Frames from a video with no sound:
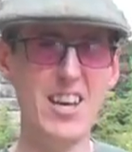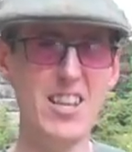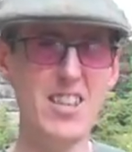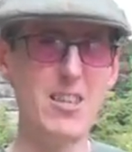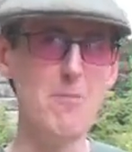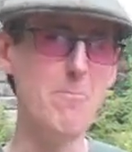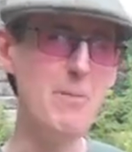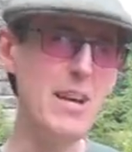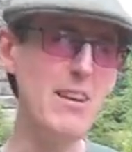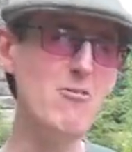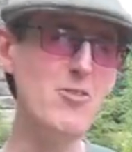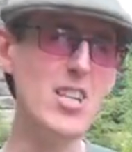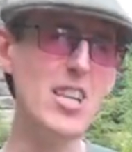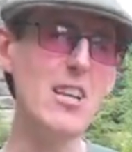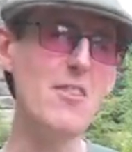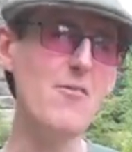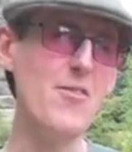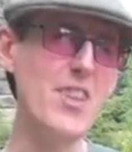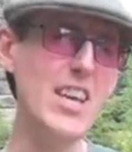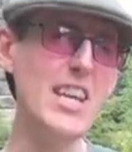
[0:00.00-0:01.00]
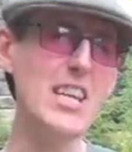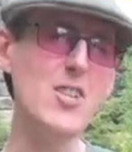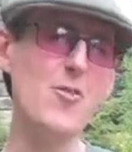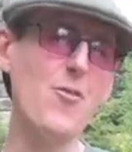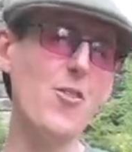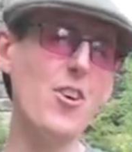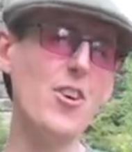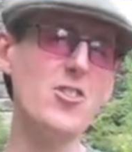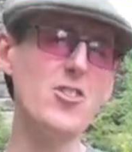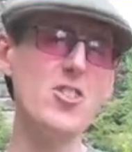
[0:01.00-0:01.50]
The beauty of these
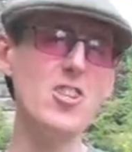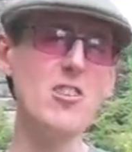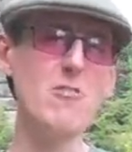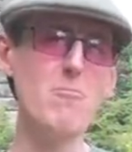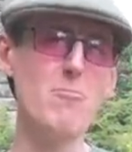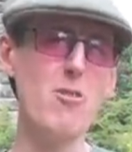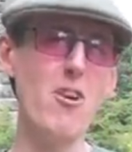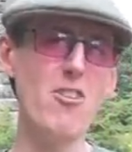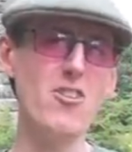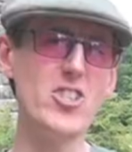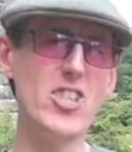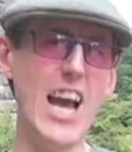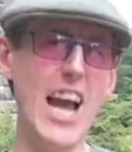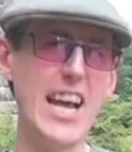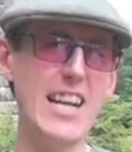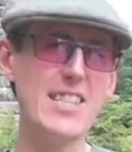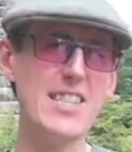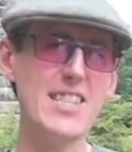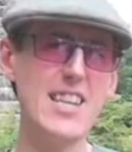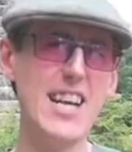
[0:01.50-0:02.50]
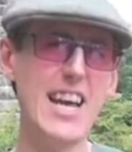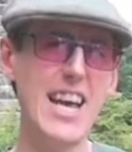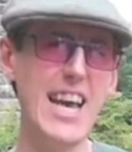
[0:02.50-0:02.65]
first two projects